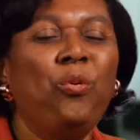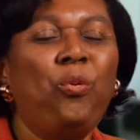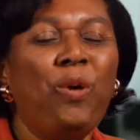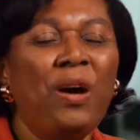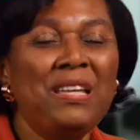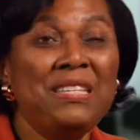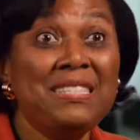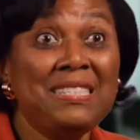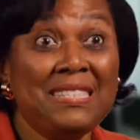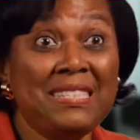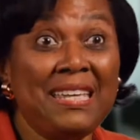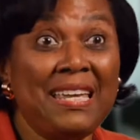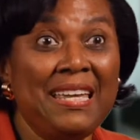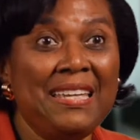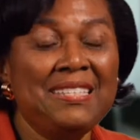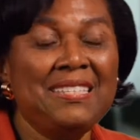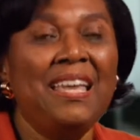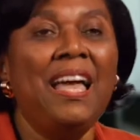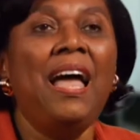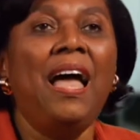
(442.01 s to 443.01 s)
What
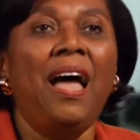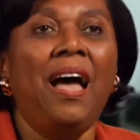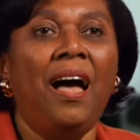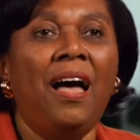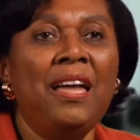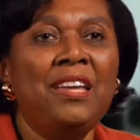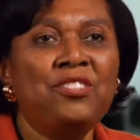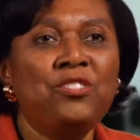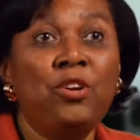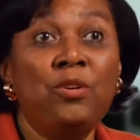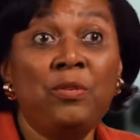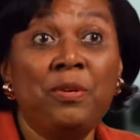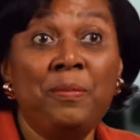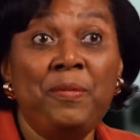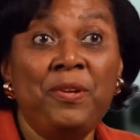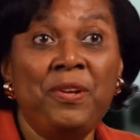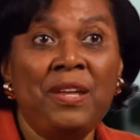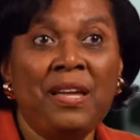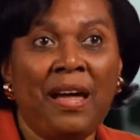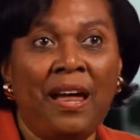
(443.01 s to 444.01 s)
sets Edgecombe
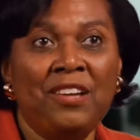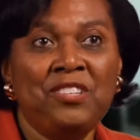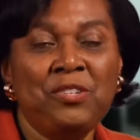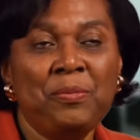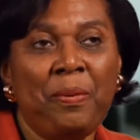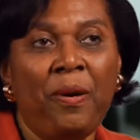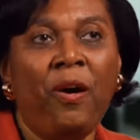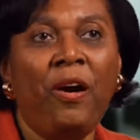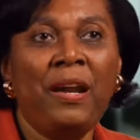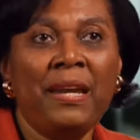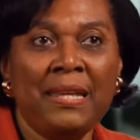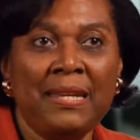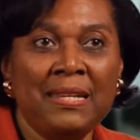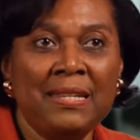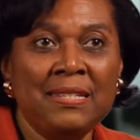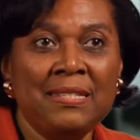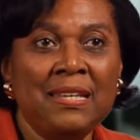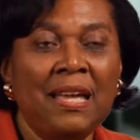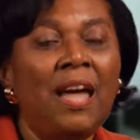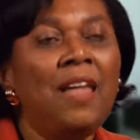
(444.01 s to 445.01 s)
Community College apart
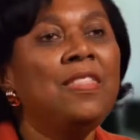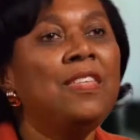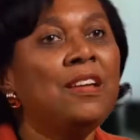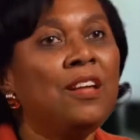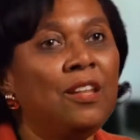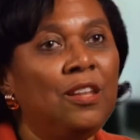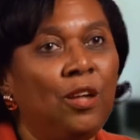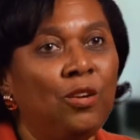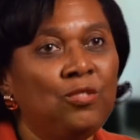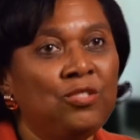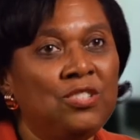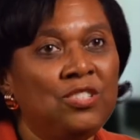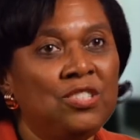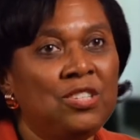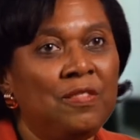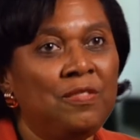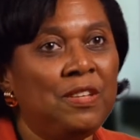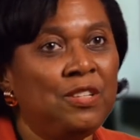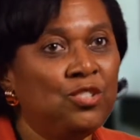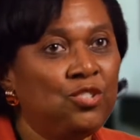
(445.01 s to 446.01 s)
is the
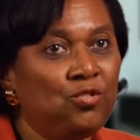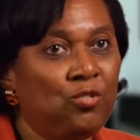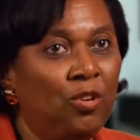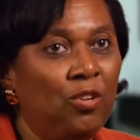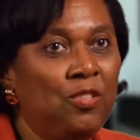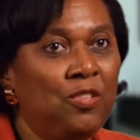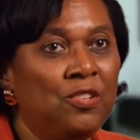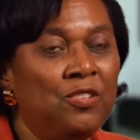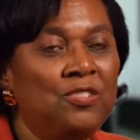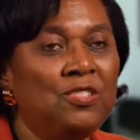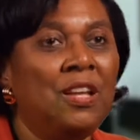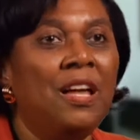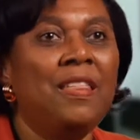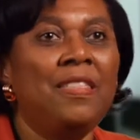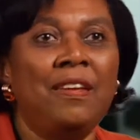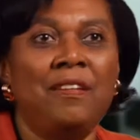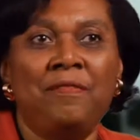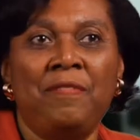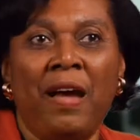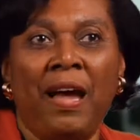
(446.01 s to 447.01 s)
closeness of the instructors,
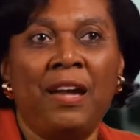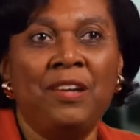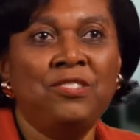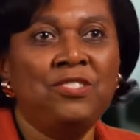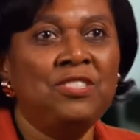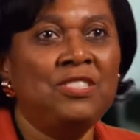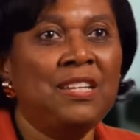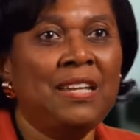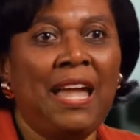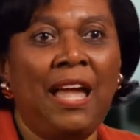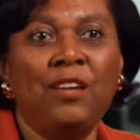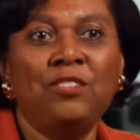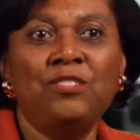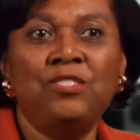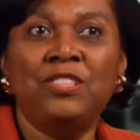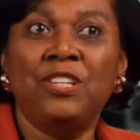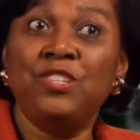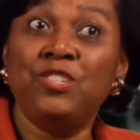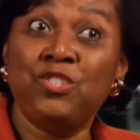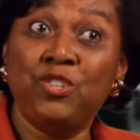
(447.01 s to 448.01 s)
the advisors, the
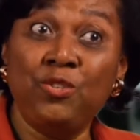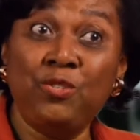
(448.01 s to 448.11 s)
counselors, and the